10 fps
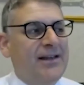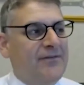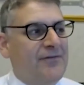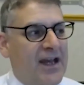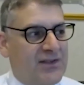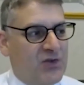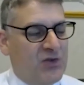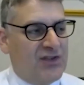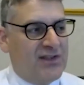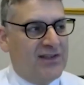
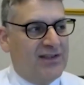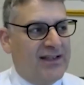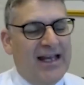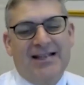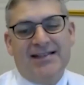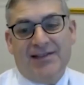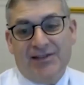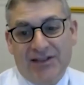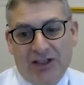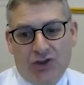versus cancer
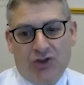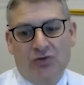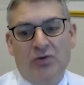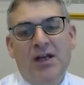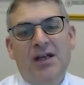tissue,